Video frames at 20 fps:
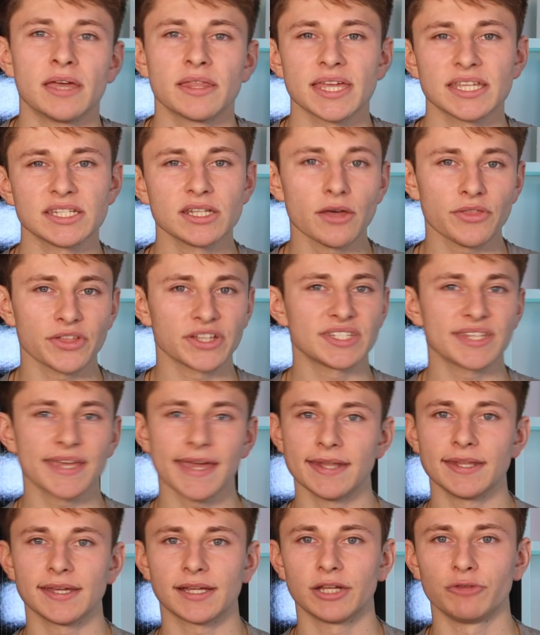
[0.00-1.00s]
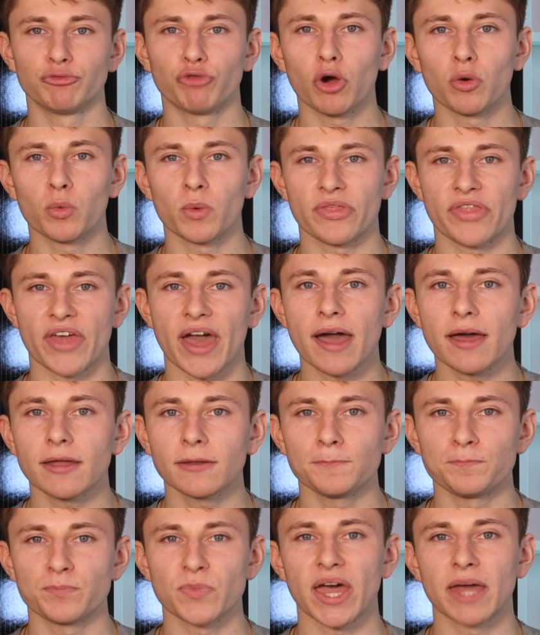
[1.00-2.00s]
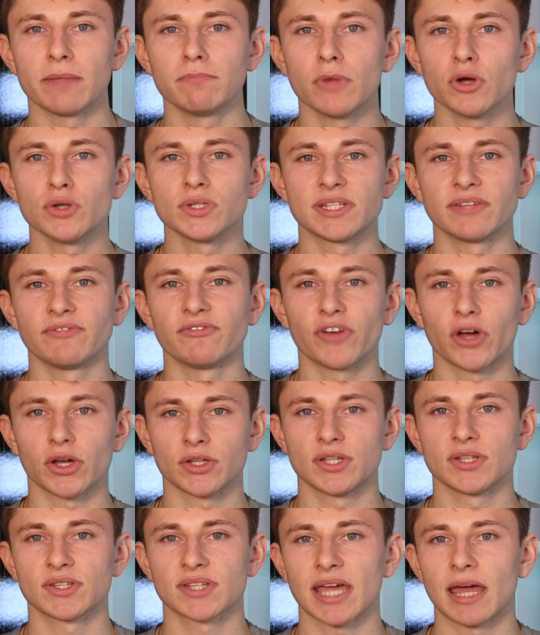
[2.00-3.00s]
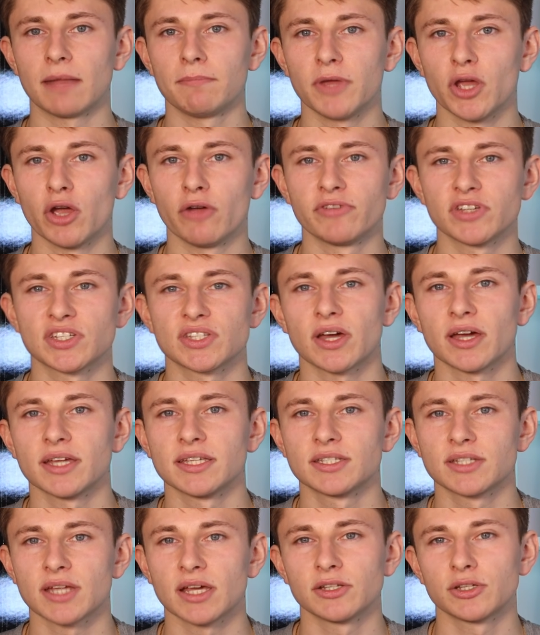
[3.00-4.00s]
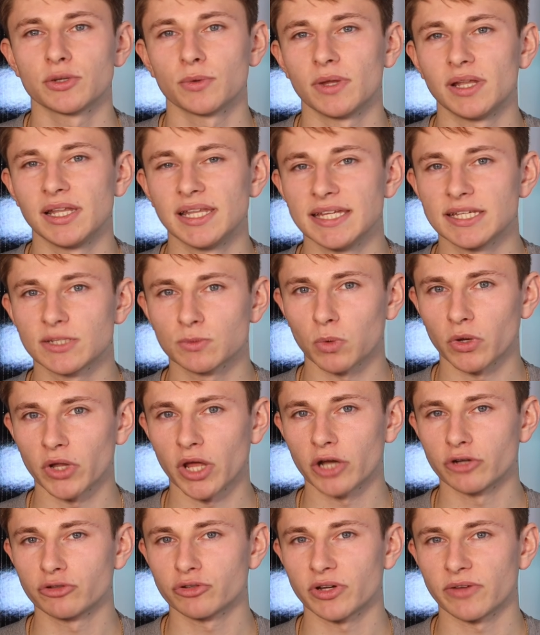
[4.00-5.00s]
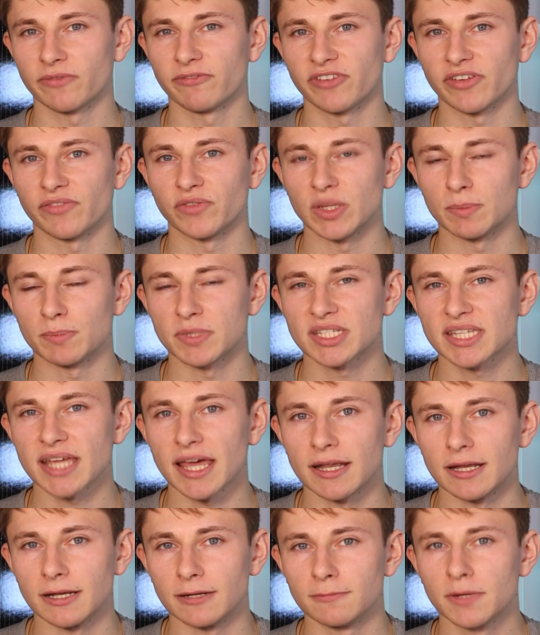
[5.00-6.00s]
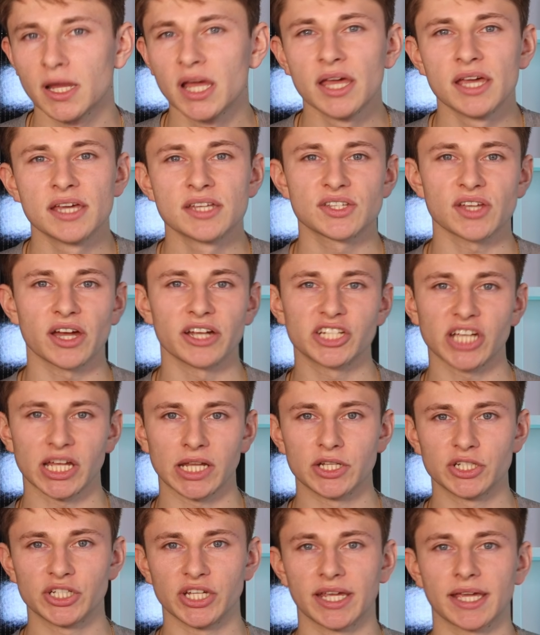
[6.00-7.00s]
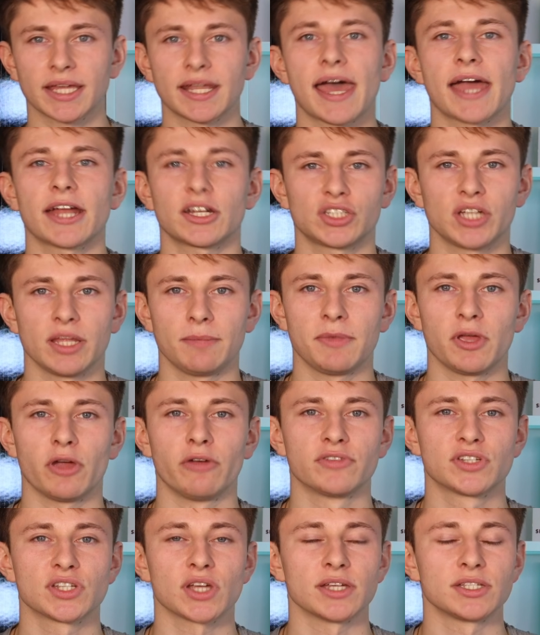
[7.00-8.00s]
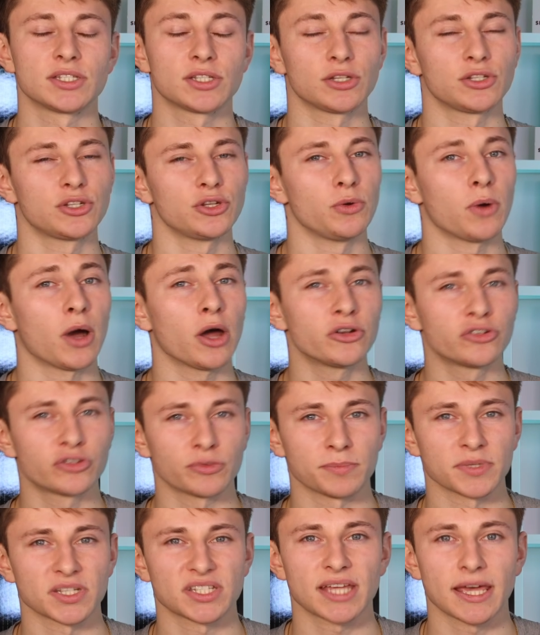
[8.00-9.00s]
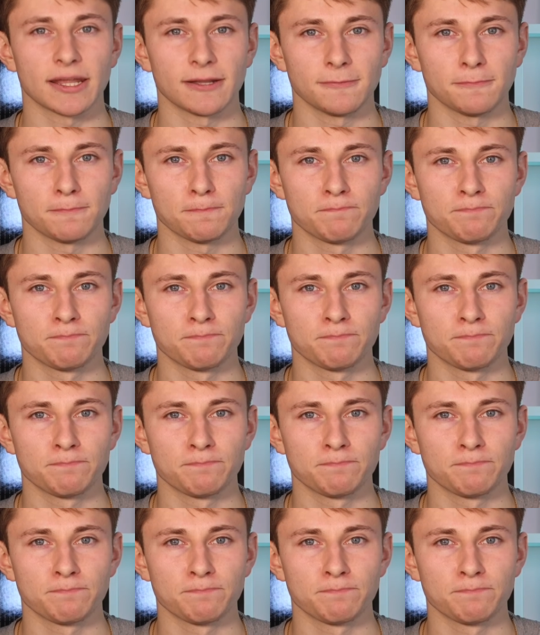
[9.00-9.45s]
There's nothing technically wrong with that, and most inverters can be oversized to at least 150%. SiGen Energy can actually be oversized to 200%.